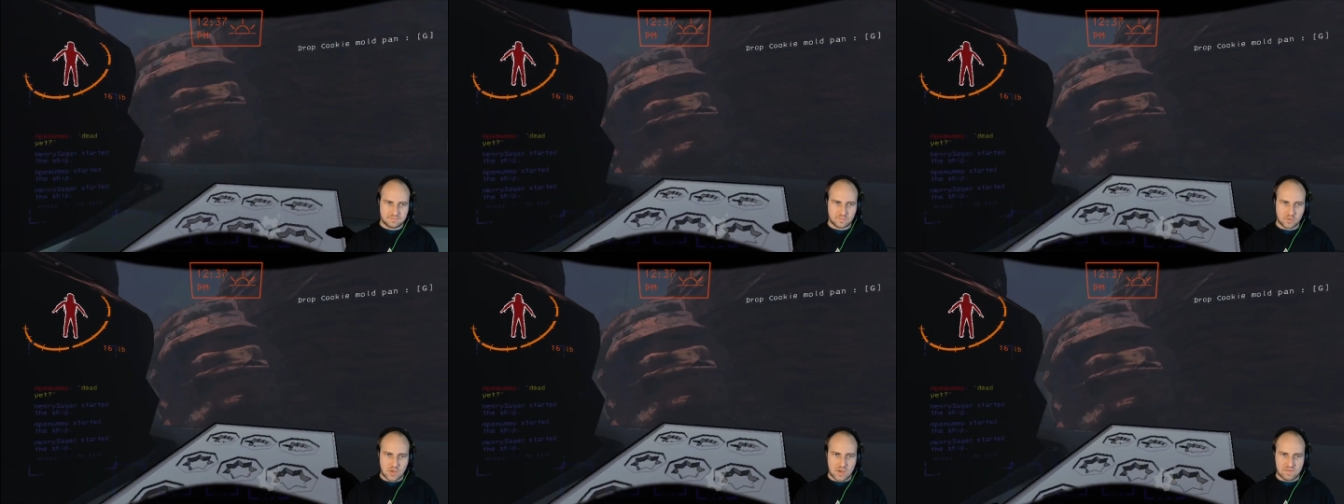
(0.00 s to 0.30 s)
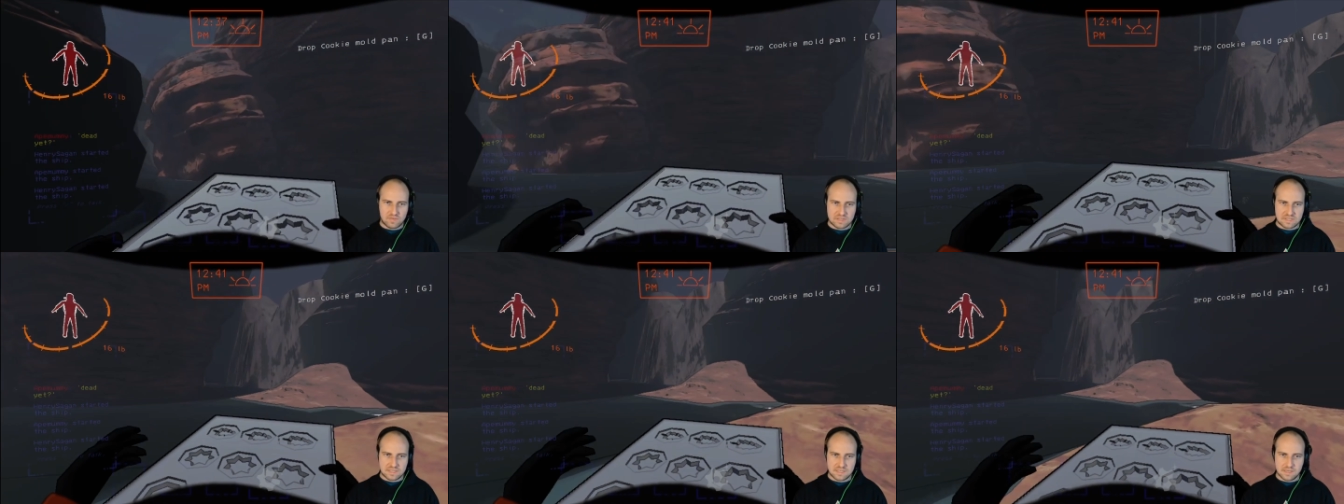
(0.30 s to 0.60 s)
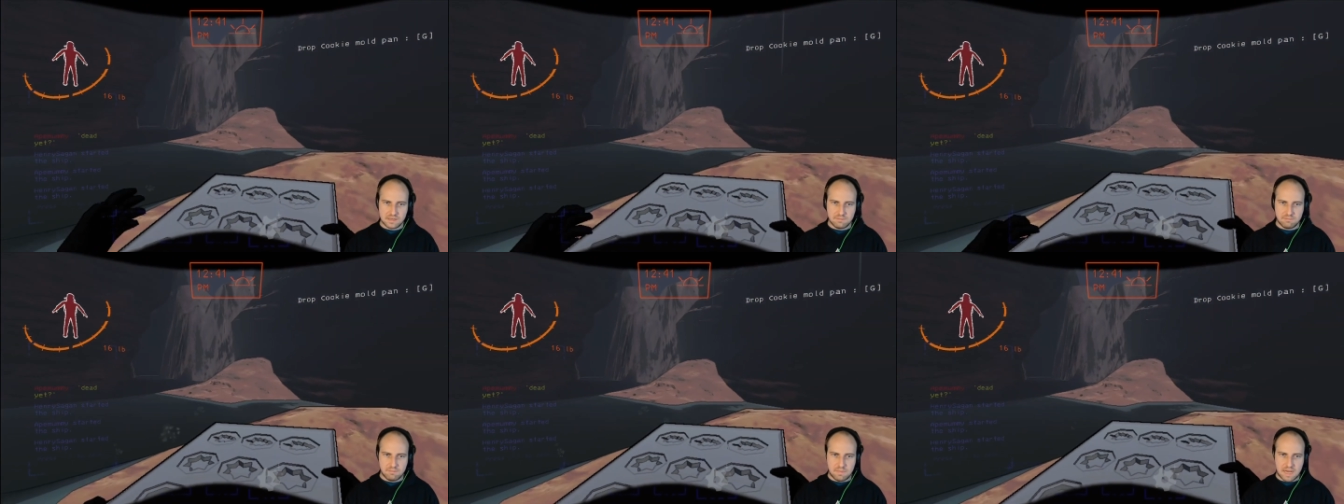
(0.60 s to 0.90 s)
haven't
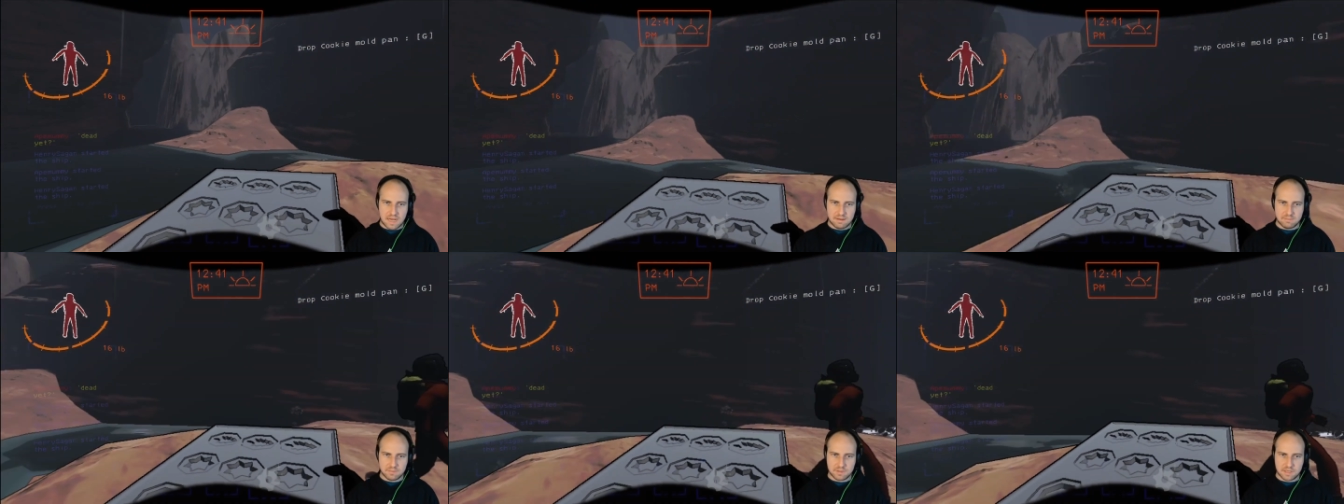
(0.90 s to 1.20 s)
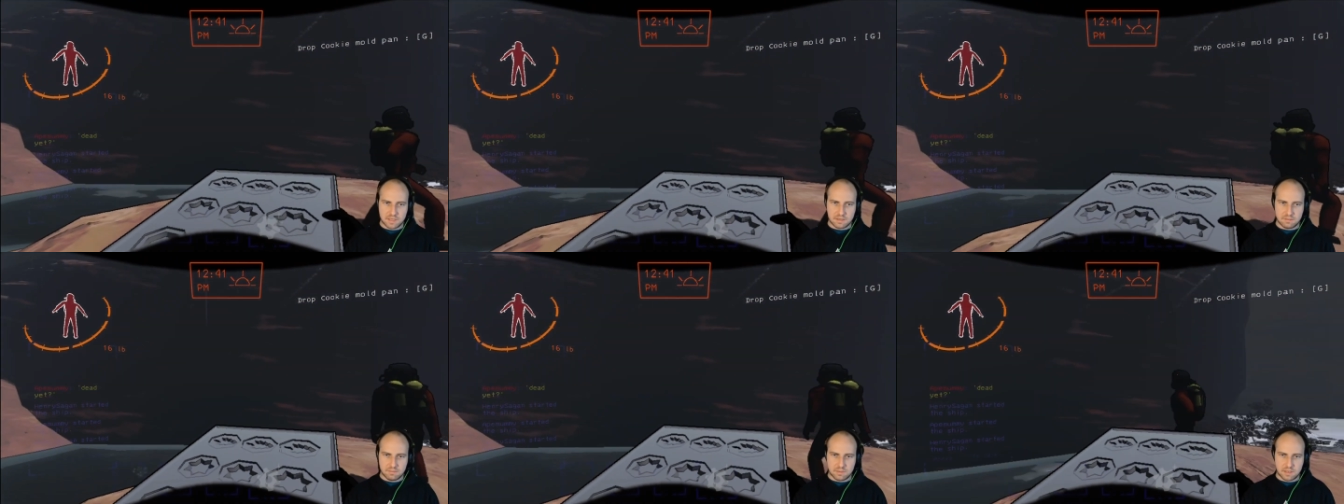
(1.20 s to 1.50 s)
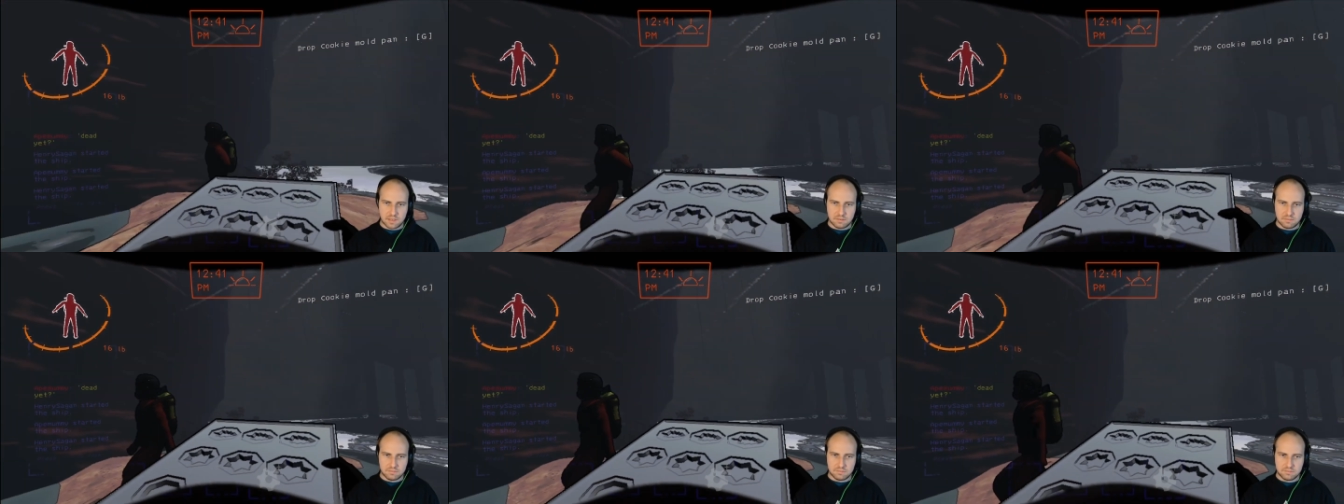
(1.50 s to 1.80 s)
seen maimed yet,
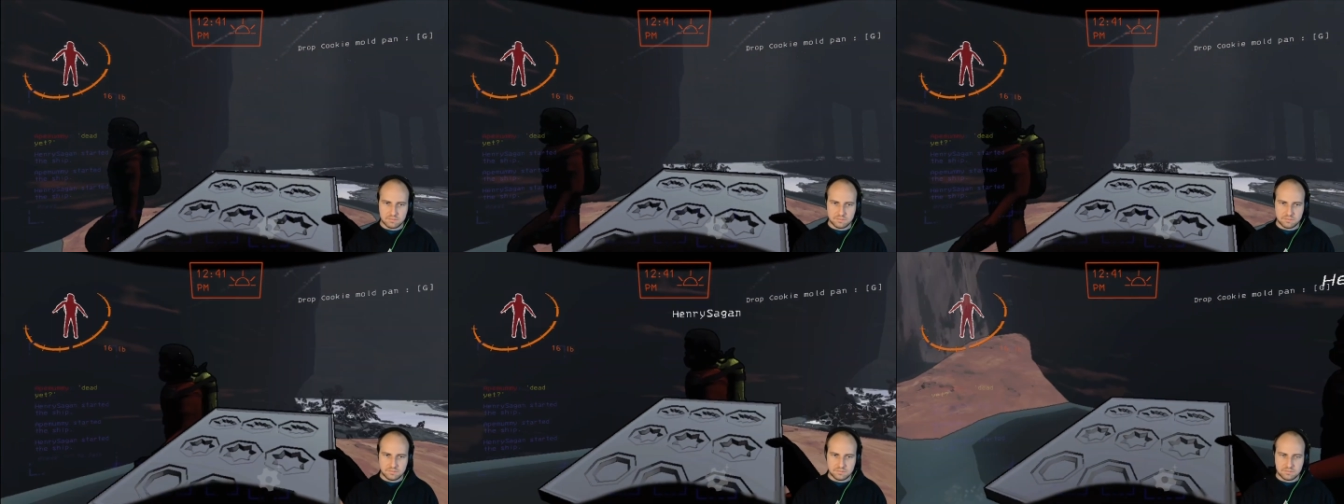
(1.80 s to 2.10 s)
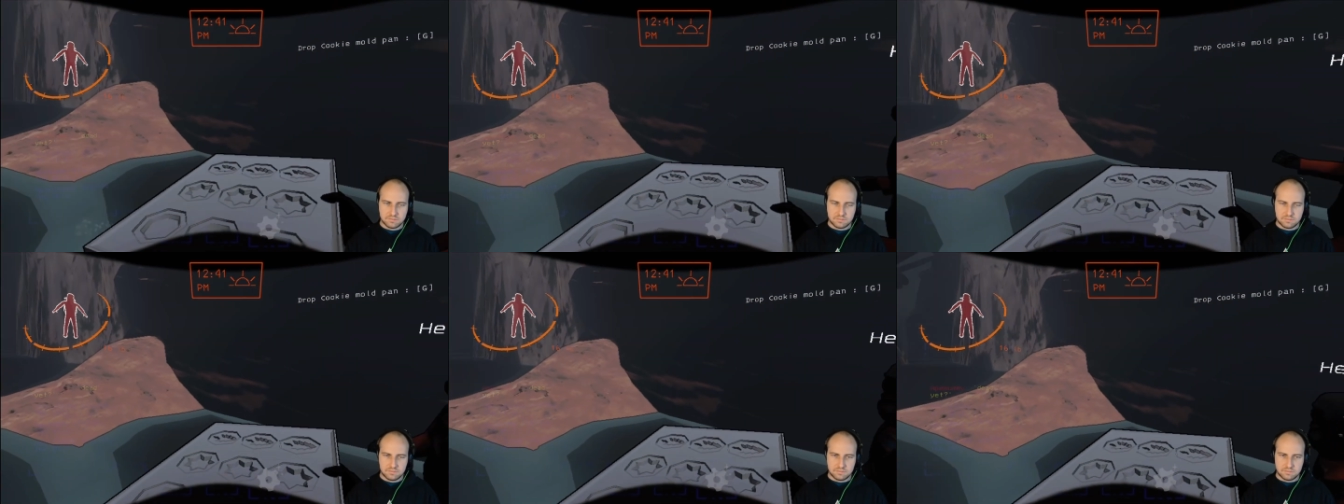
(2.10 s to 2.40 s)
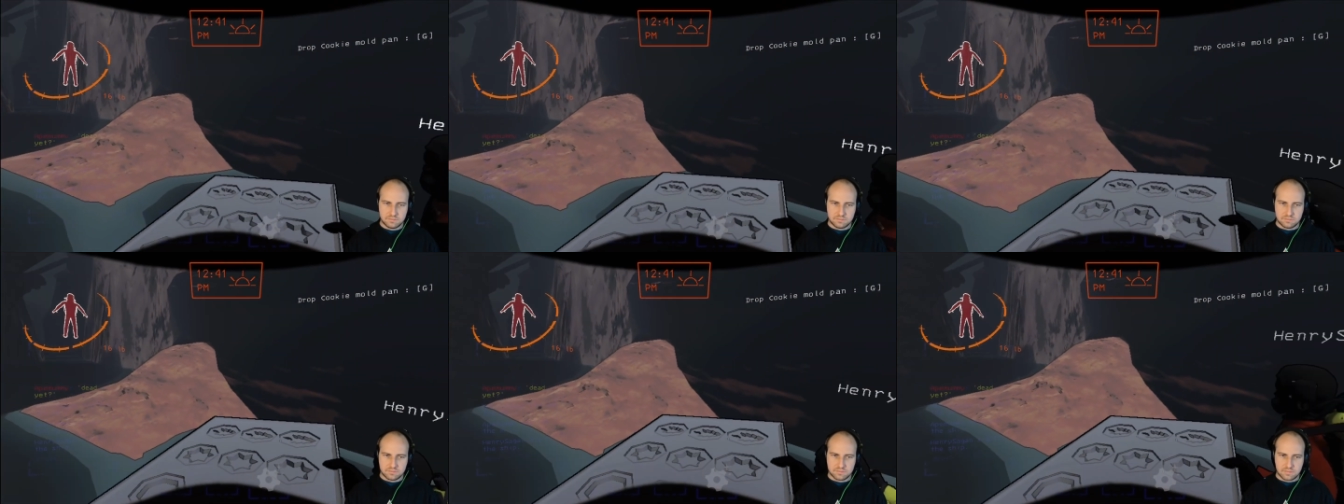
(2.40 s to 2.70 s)
man.
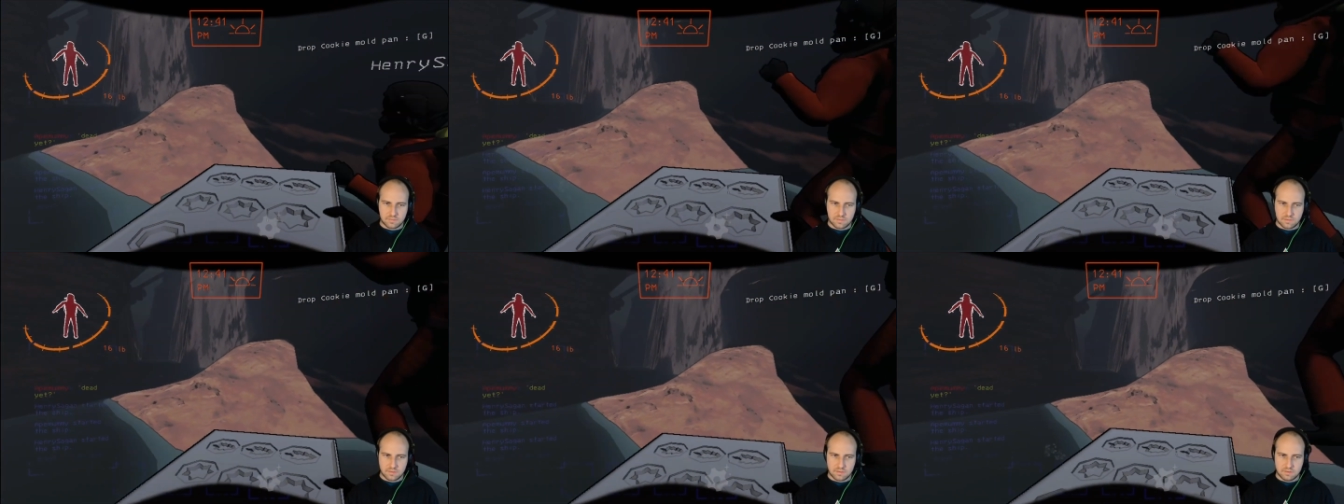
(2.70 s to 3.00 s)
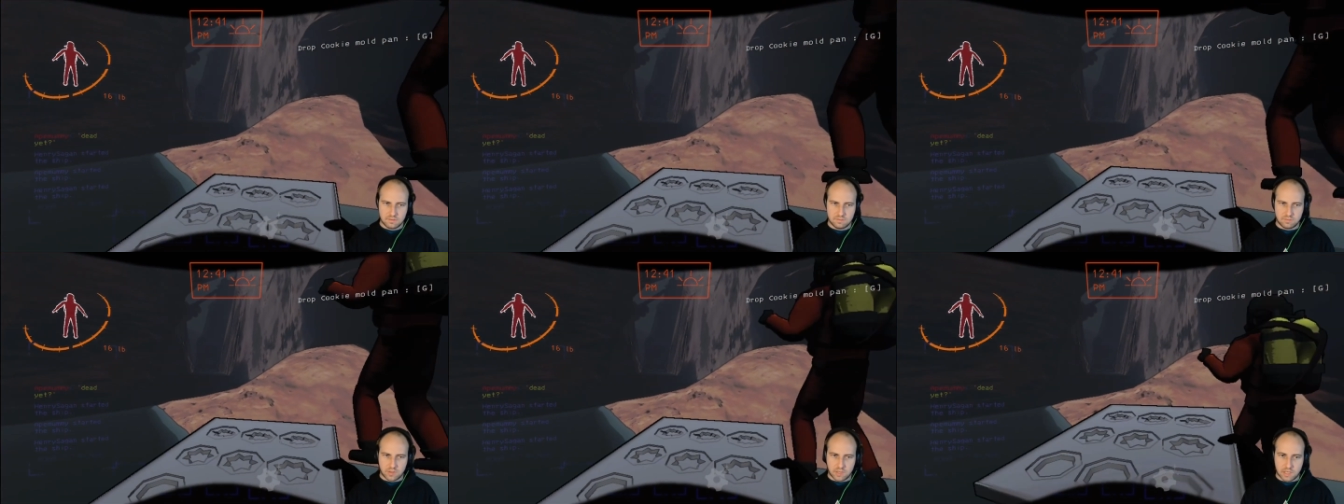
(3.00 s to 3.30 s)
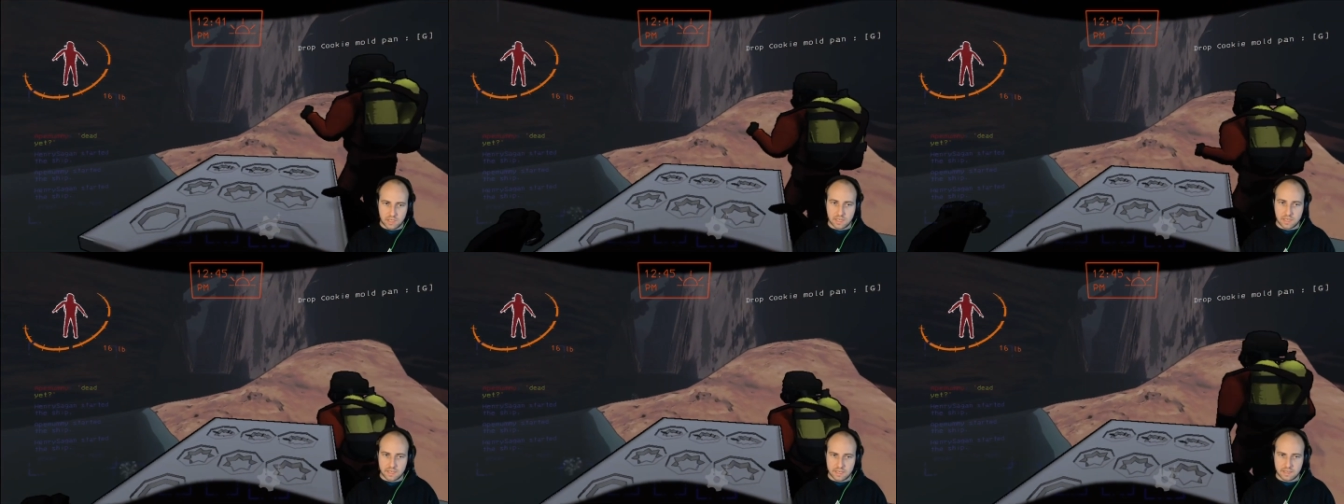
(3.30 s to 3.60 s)
We're
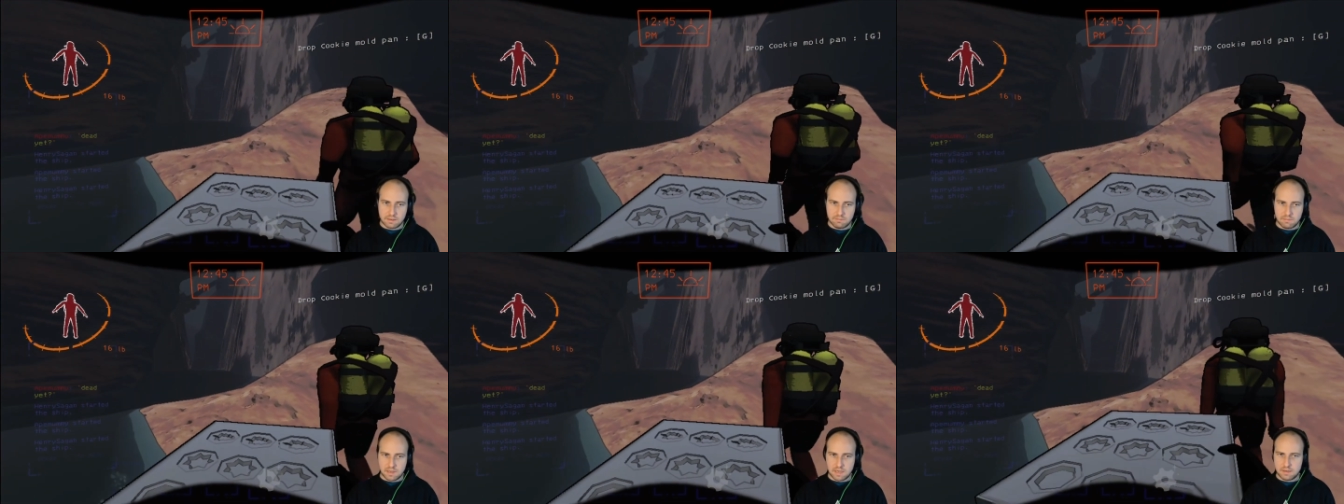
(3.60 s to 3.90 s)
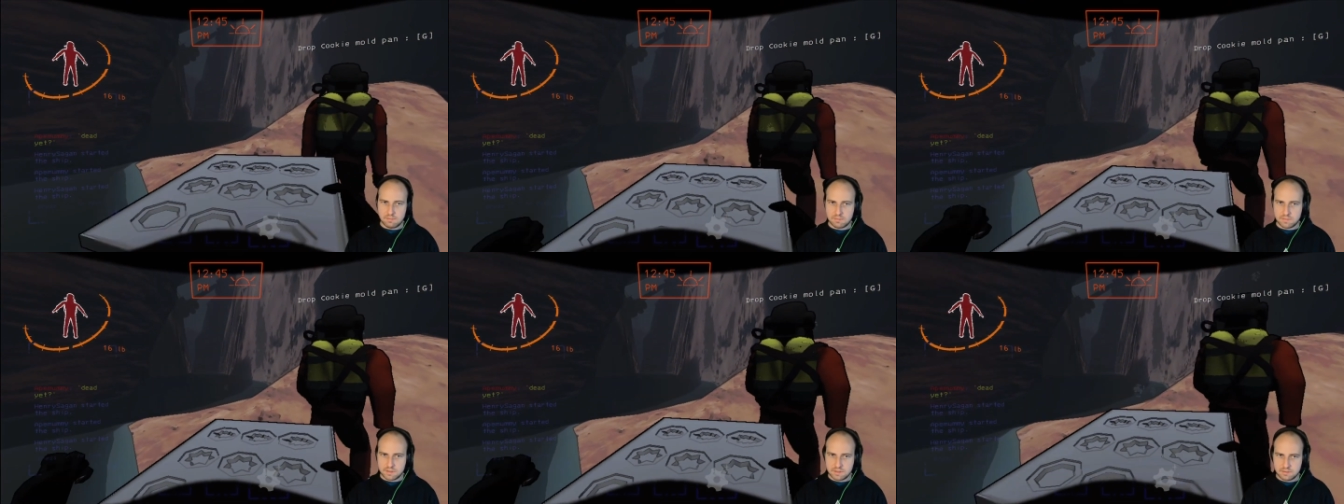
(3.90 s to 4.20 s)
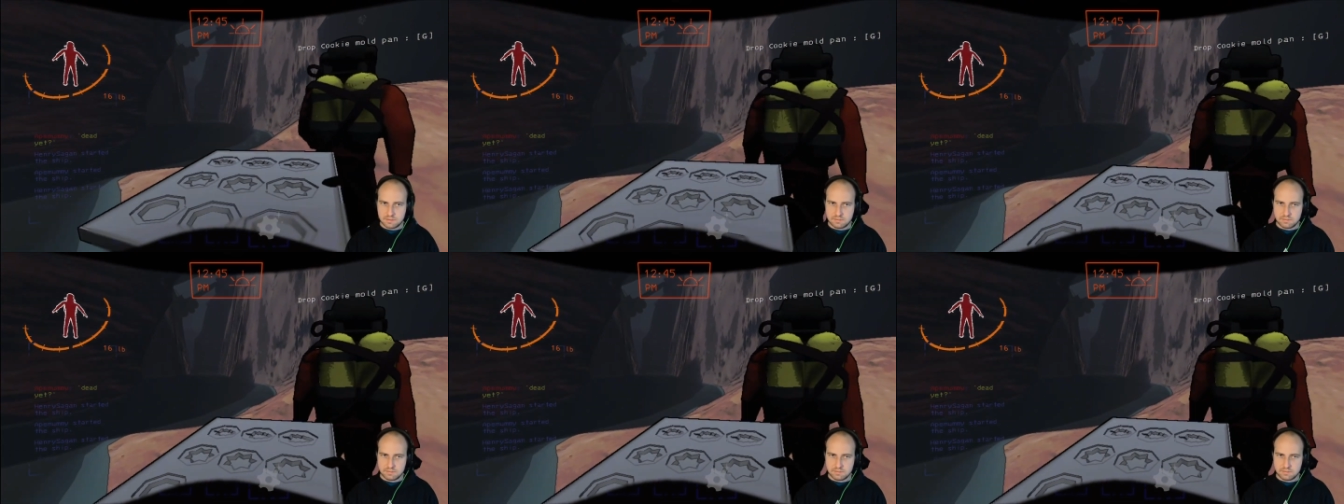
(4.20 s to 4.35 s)
gonna get maimed.